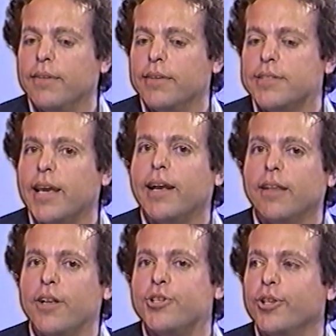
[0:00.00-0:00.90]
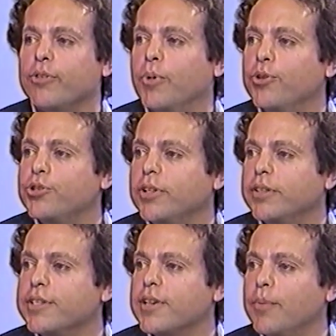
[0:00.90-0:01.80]
psychological or emotional
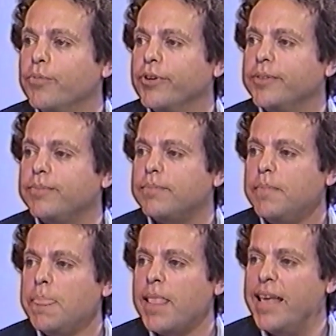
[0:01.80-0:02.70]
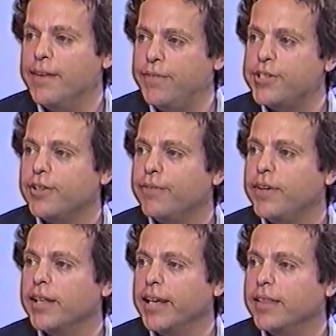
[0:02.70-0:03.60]
discomfort and the physical
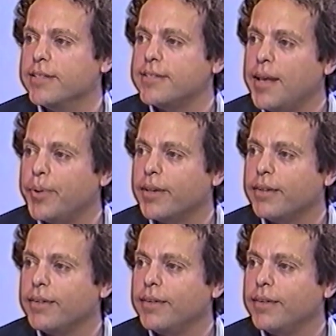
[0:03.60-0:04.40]
feeling in the stomach.